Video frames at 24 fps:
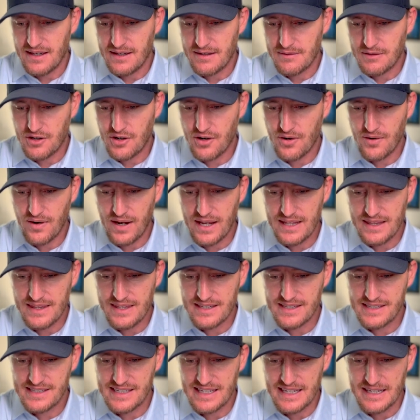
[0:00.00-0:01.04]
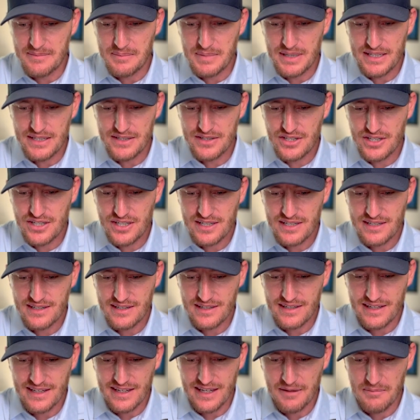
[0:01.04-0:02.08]
create this image
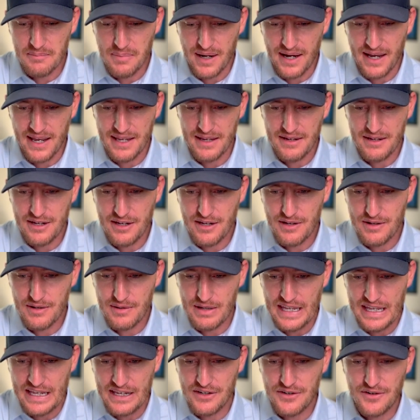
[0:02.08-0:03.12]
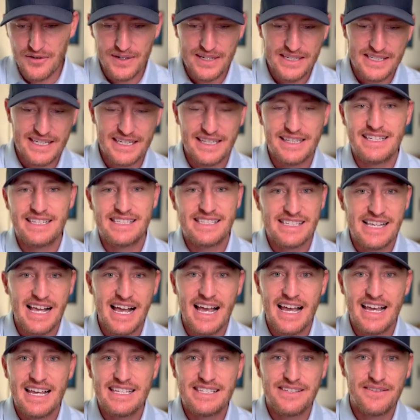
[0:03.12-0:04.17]
by increasing the
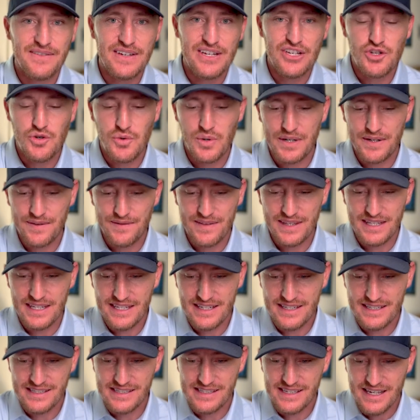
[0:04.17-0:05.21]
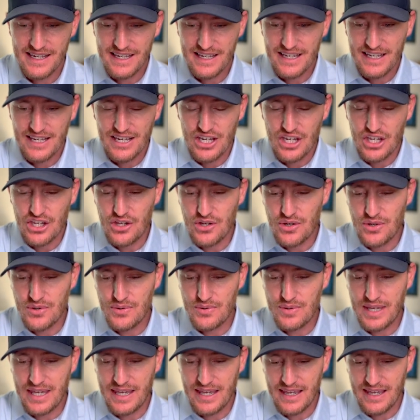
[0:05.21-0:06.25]
size of each one of these.
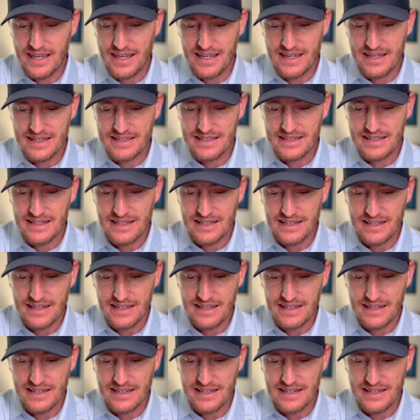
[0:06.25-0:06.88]
You can,